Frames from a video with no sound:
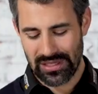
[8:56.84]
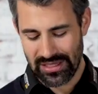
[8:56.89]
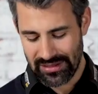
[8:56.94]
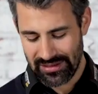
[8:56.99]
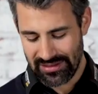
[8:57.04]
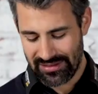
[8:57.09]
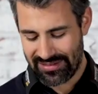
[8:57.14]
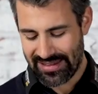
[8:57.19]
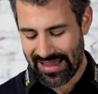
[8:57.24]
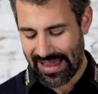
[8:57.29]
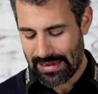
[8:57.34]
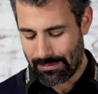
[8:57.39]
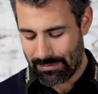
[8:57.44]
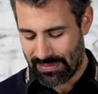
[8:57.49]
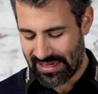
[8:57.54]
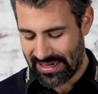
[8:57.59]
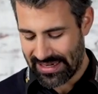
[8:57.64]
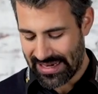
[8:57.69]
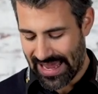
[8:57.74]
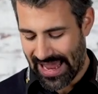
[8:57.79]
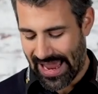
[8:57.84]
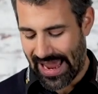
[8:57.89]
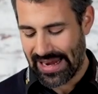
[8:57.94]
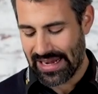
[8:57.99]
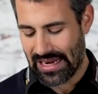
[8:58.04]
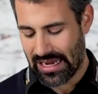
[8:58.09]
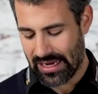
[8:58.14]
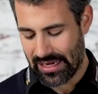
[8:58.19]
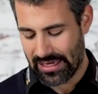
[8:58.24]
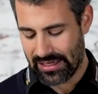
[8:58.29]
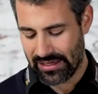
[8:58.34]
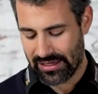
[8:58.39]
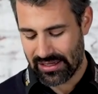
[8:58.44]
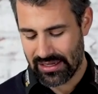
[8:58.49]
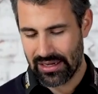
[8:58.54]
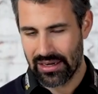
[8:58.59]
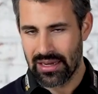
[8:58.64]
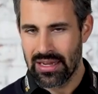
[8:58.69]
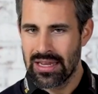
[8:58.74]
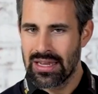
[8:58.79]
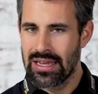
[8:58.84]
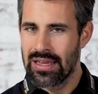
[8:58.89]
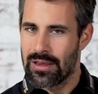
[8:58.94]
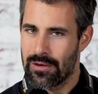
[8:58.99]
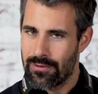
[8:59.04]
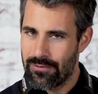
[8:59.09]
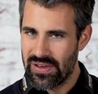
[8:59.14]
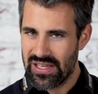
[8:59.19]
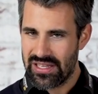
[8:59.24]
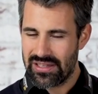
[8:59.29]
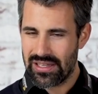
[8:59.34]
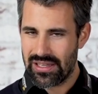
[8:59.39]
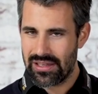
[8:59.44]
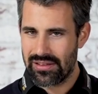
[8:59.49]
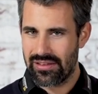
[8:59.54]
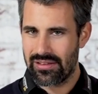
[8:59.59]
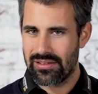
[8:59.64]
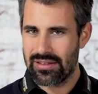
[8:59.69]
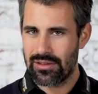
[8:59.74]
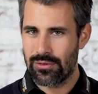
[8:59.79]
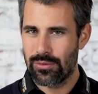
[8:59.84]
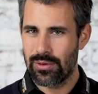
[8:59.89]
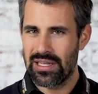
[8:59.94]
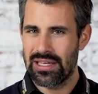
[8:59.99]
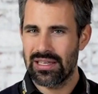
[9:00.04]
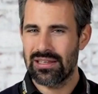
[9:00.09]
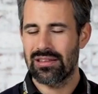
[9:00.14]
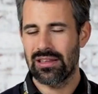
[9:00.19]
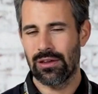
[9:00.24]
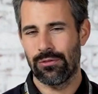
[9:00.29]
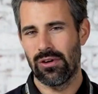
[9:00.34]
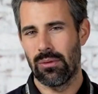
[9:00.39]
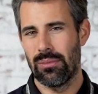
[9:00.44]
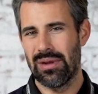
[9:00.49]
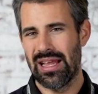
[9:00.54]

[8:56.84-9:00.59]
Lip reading: keep to the ambitious schedule. Of course, it is important to send a